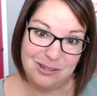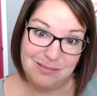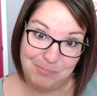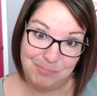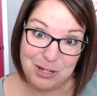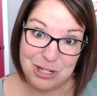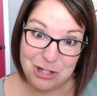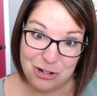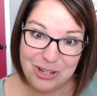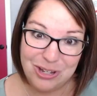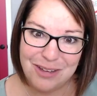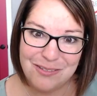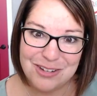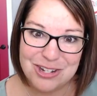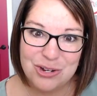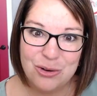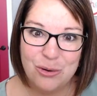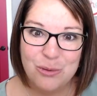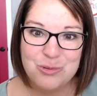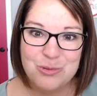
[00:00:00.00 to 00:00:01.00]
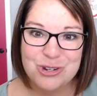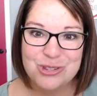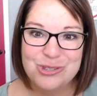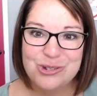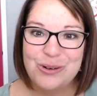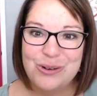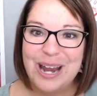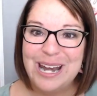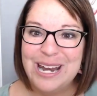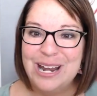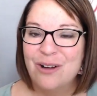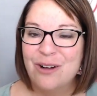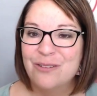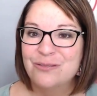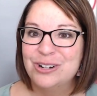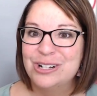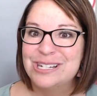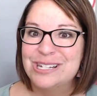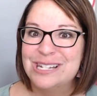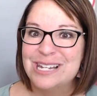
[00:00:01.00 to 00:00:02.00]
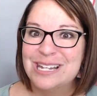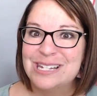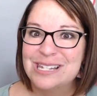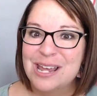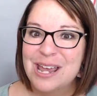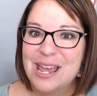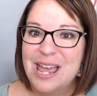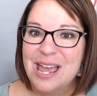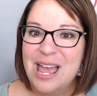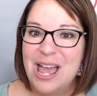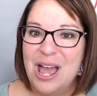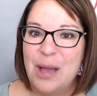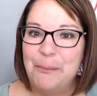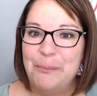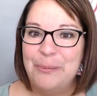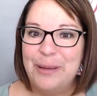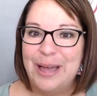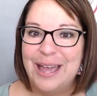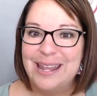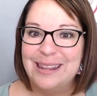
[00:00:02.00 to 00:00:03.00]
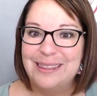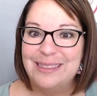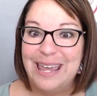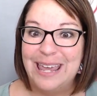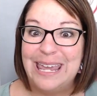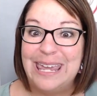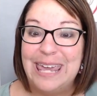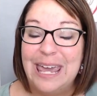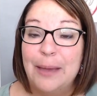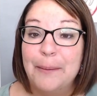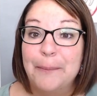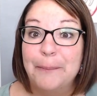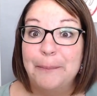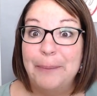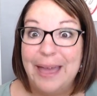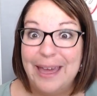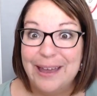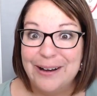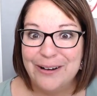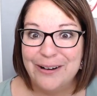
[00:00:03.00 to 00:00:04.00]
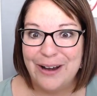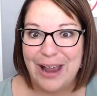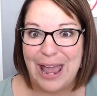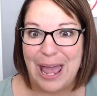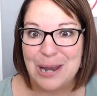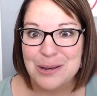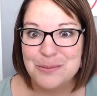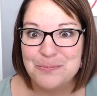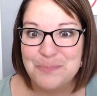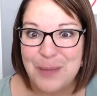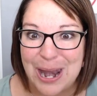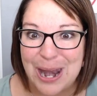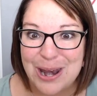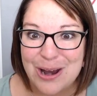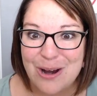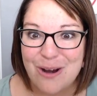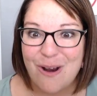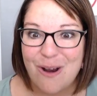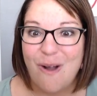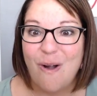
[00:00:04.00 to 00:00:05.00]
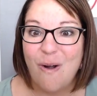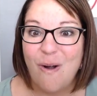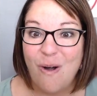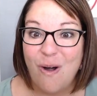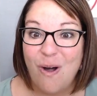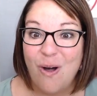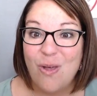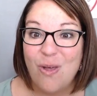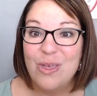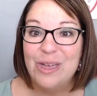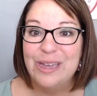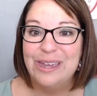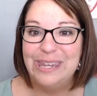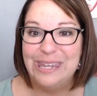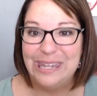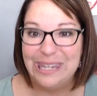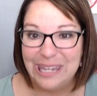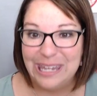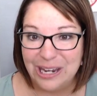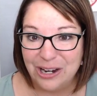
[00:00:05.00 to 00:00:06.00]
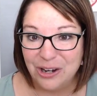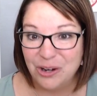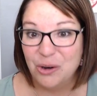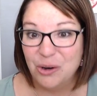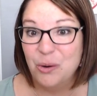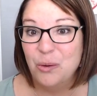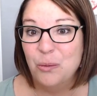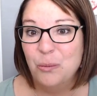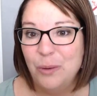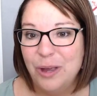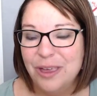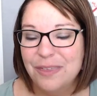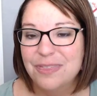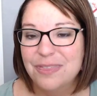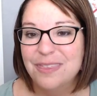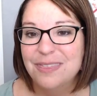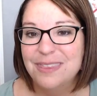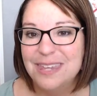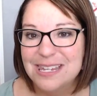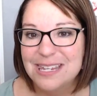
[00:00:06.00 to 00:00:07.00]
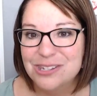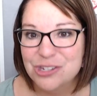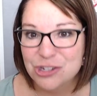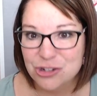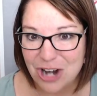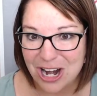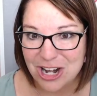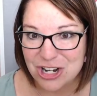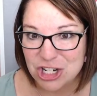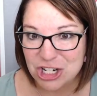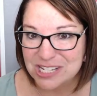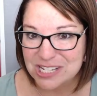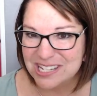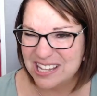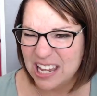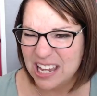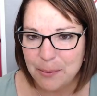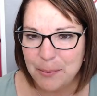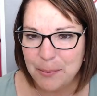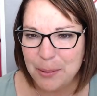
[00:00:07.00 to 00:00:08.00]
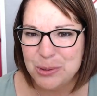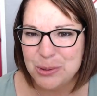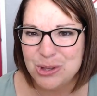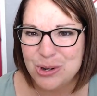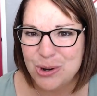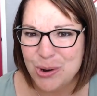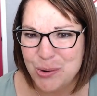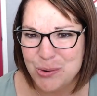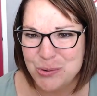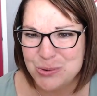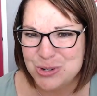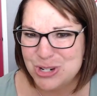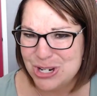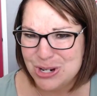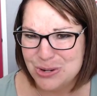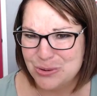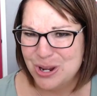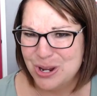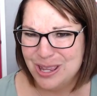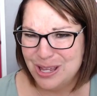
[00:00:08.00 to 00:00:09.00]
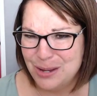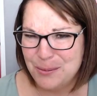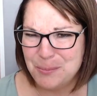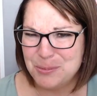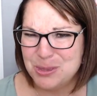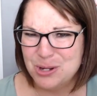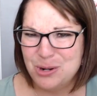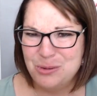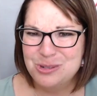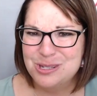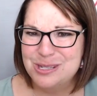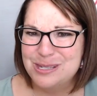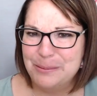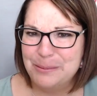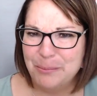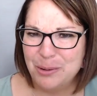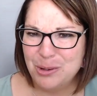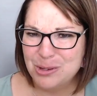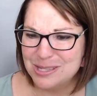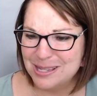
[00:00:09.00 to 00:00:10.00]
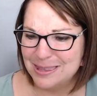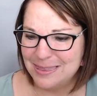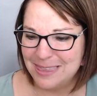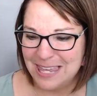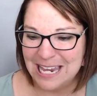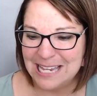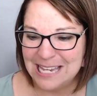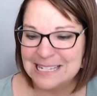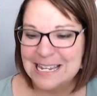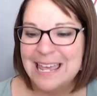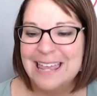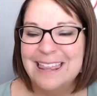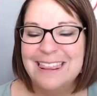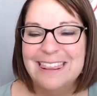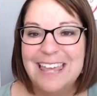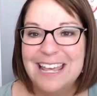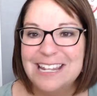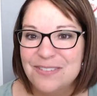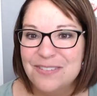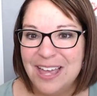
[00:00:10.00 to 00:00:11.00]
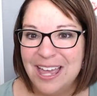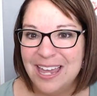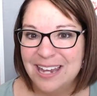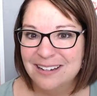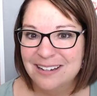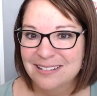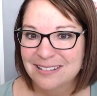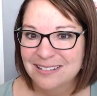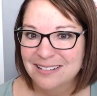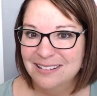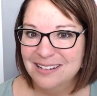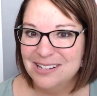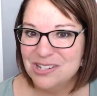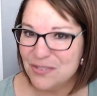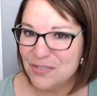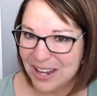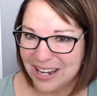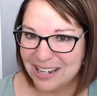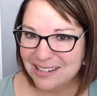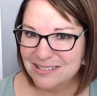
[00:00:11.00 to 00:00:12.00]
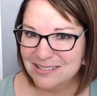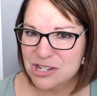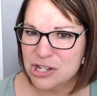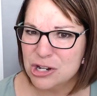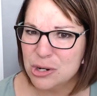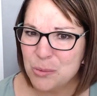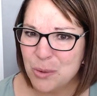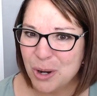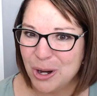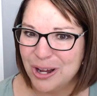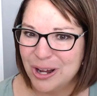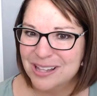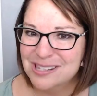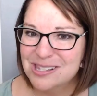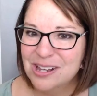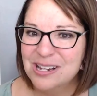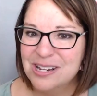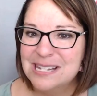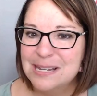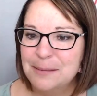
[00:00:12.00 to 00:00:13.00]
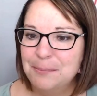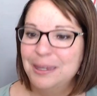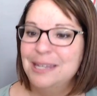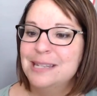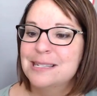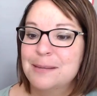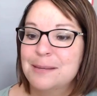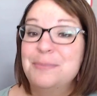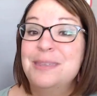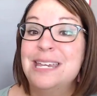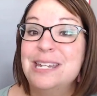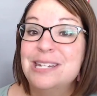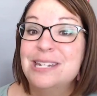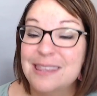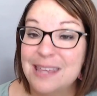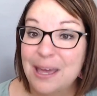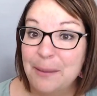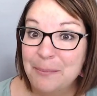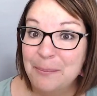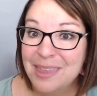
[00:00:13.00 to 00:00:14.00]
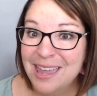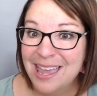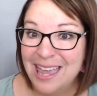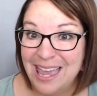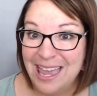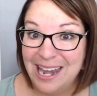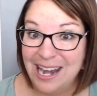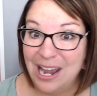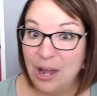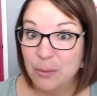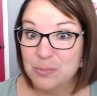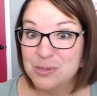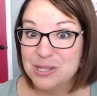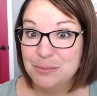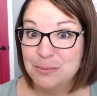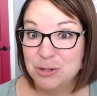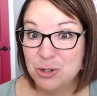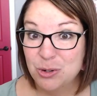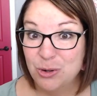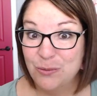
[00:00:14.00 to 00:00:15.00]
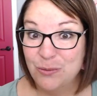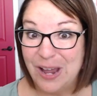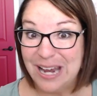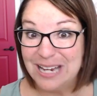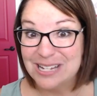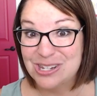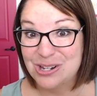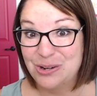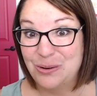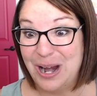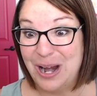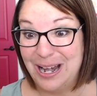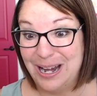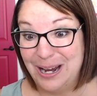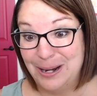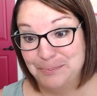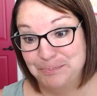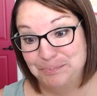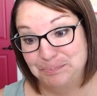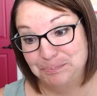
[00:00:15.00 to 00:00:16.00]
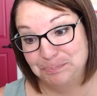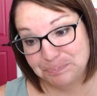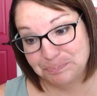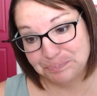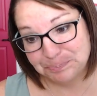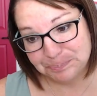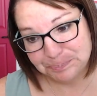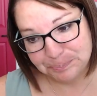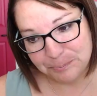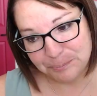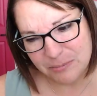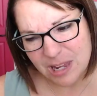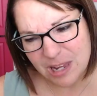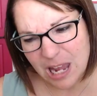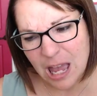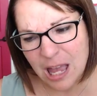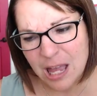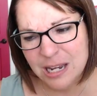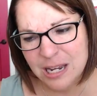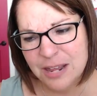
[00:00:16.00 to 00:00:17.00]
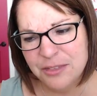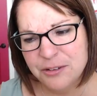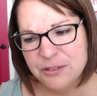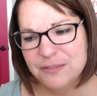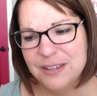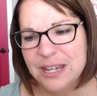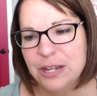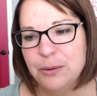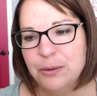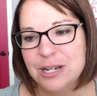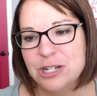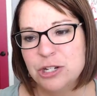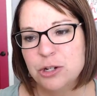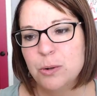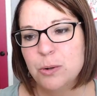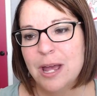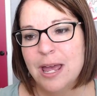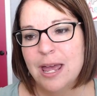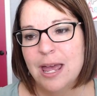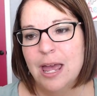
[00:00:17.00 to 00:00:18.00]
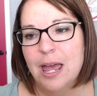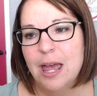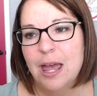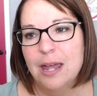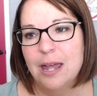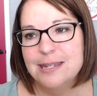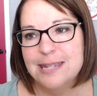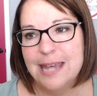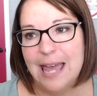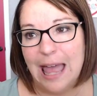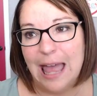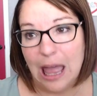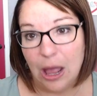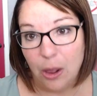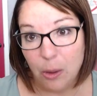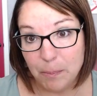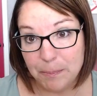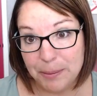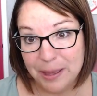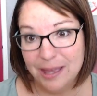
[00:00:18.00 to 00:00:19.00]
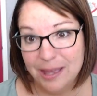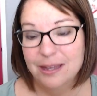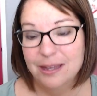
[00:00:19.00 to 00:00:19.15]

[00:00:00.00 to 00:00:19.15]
but you'll give it to them during their writing conferences. But they get better and better all year with these strategies. And they come up with their own too. They come up with their own symbols and things. That's fine. It's fine. It's their work as long as it means something to them and it helps them to revise their writing. Uh, another thing you can do to help